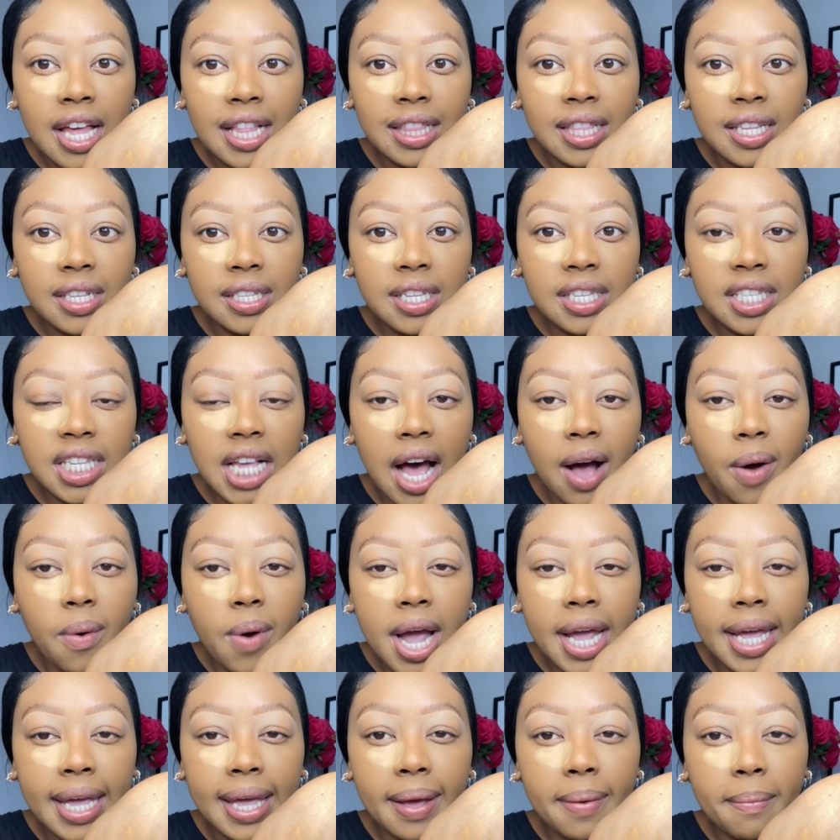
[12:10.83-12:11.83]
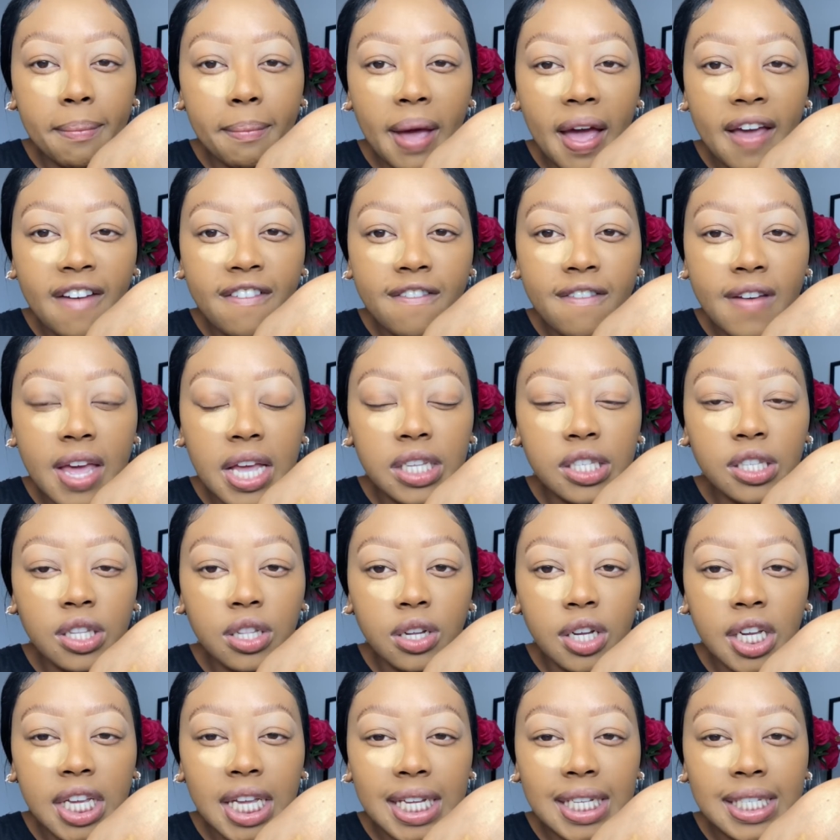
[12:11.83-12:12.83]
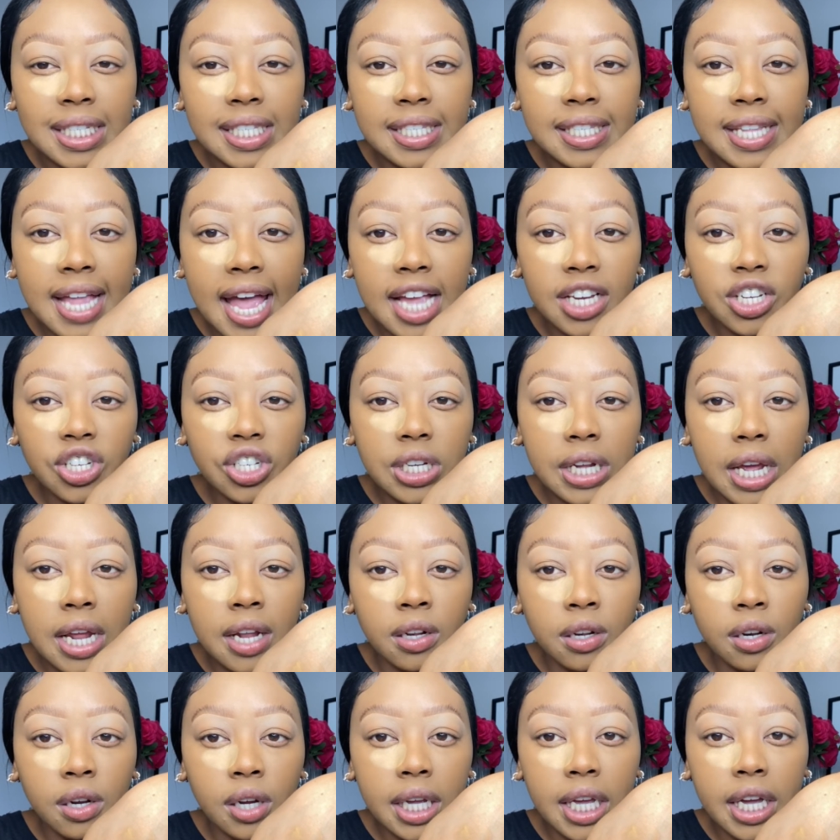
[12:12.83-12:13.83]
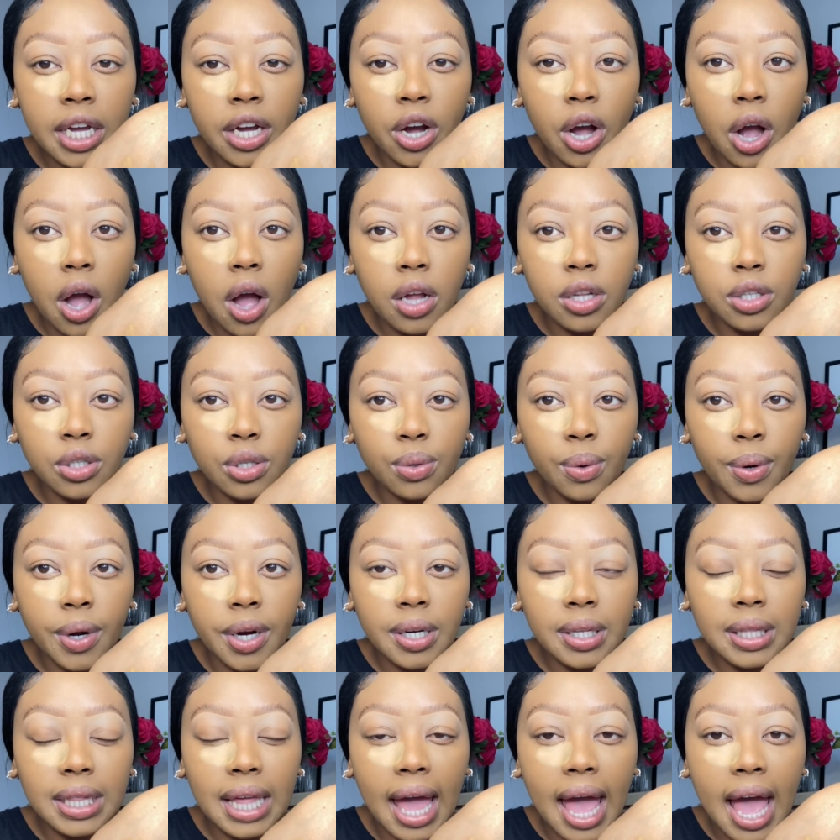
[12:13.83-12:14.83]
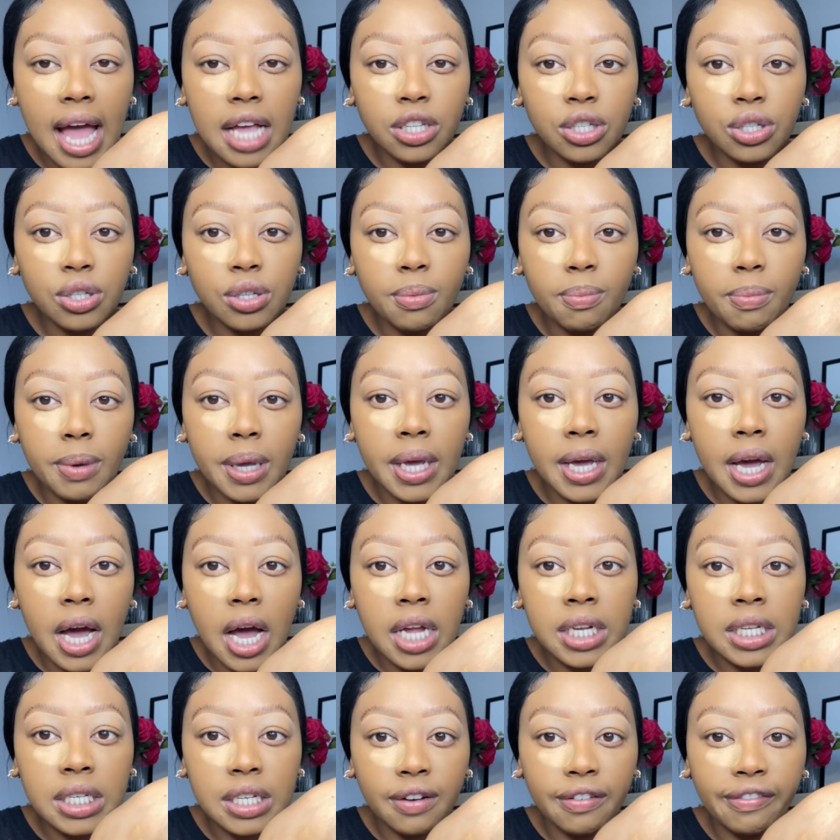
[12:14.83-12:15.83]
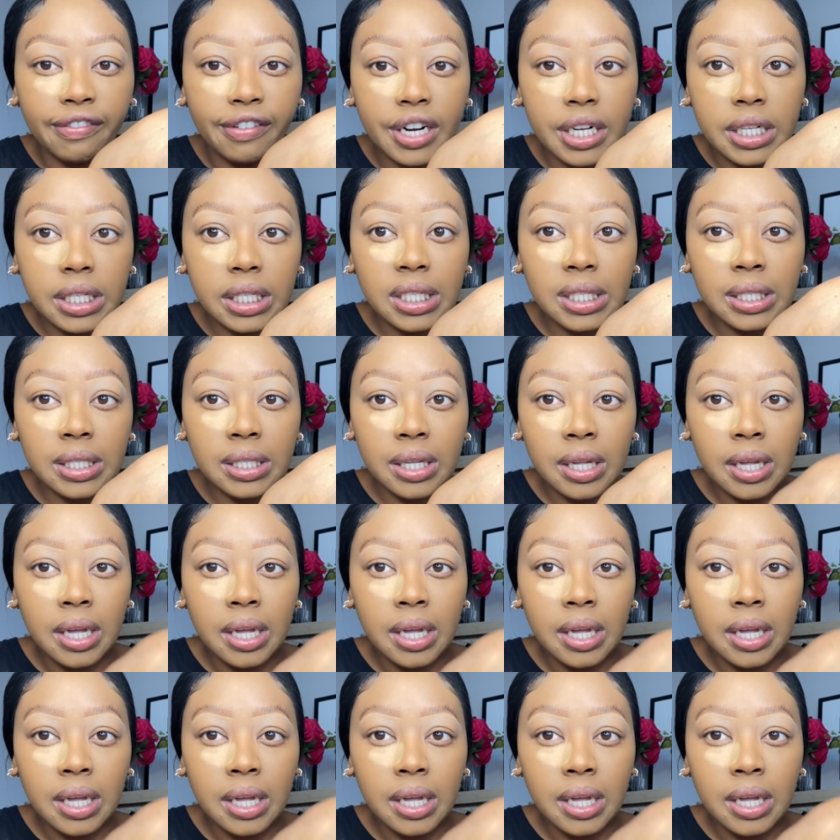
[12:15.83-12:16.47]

This is how I get my face looking snatched and looking contoured. There has to be a difference.